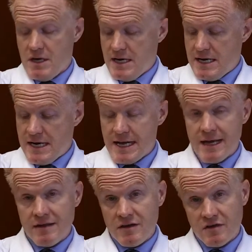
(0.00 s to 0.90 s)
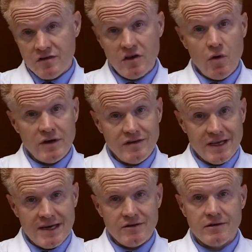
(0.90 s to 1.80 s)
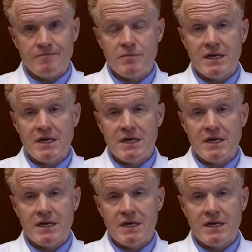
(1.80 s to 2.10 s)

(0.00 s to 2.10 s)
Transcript: and then you sew it together,